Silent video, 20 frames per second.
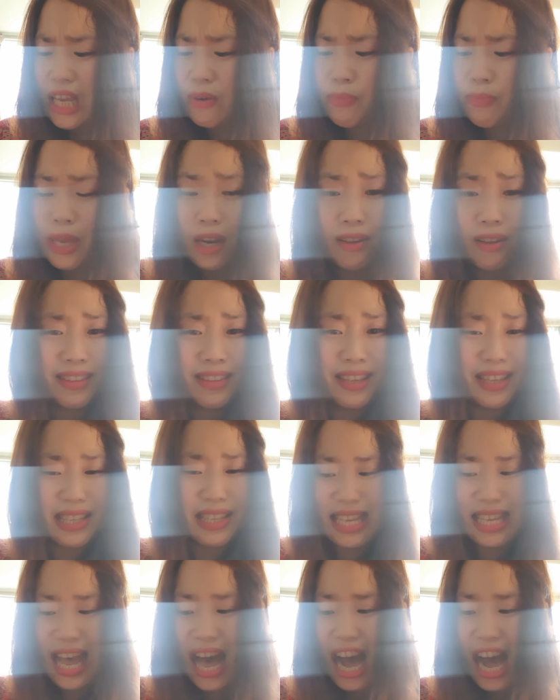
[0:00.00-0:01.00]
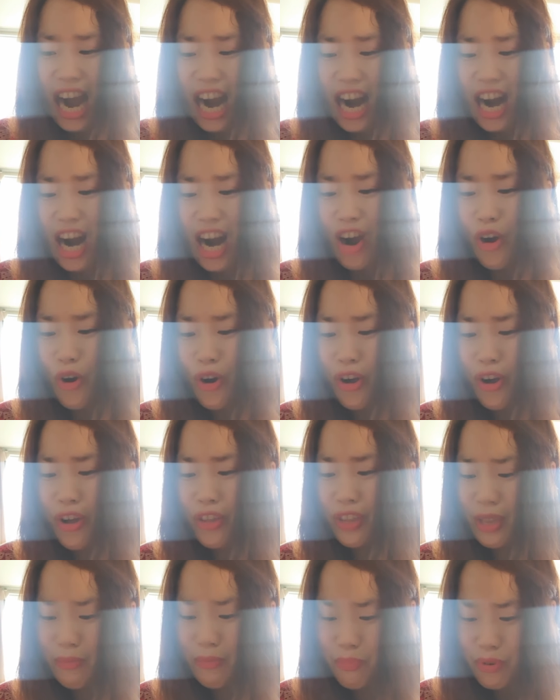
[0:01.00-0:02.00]
abilities are
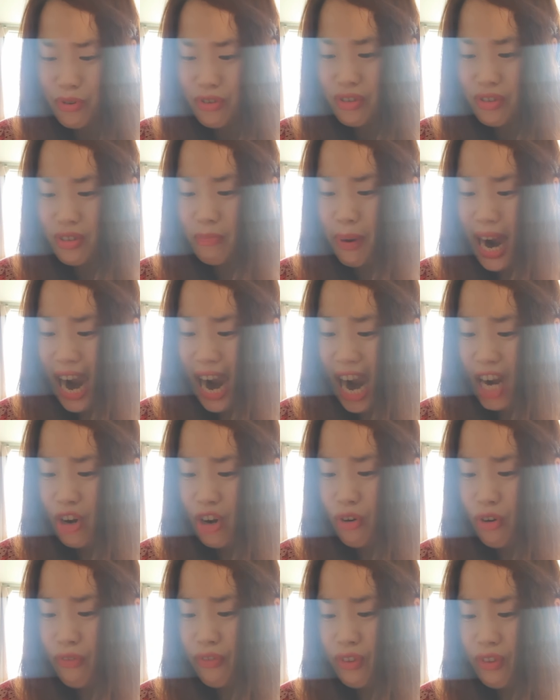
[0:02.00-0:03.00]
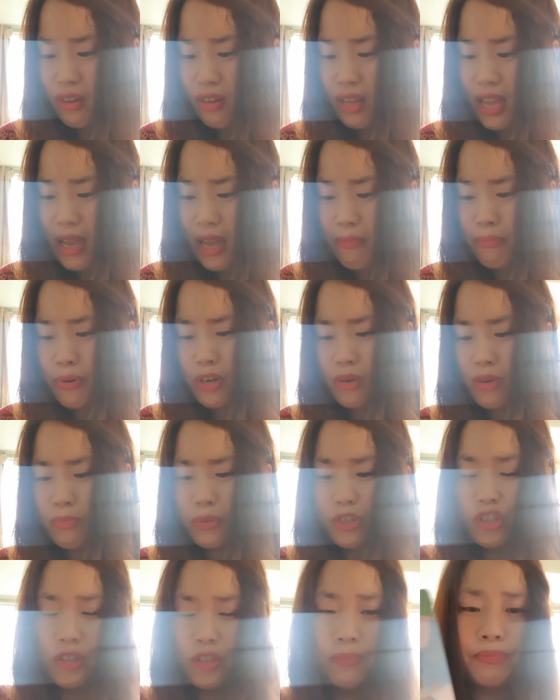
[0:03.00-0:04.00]
an important part of your life
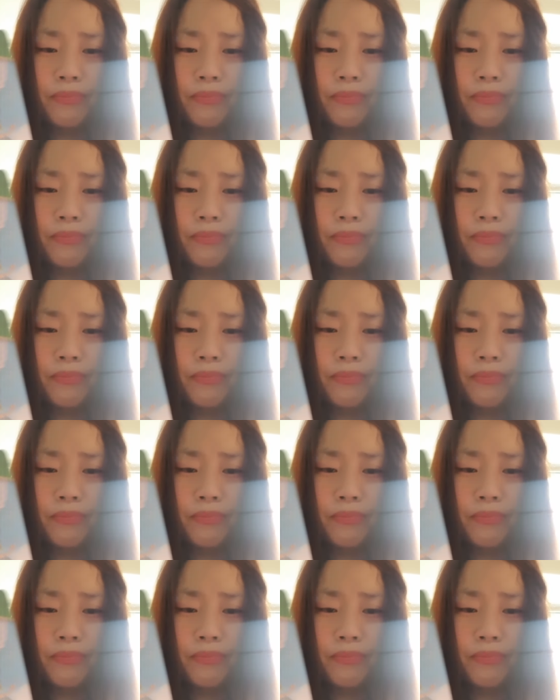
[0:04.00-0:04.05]
purpose.